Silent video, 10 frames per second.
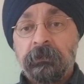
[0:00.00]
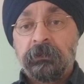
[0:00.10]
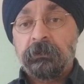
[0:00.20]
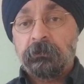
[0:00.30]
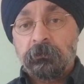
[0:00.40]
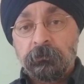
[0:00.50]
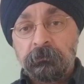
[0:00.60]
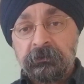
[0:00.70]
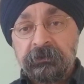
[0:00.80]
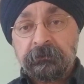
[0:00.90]

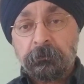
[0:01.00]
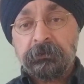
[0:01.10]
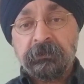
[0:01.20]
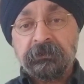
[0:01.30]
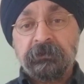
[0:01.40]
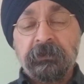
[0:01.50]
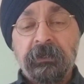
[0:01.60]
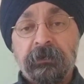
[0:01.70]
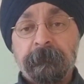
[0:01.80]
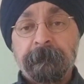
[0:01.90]
Only three things
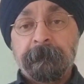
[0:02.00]
again: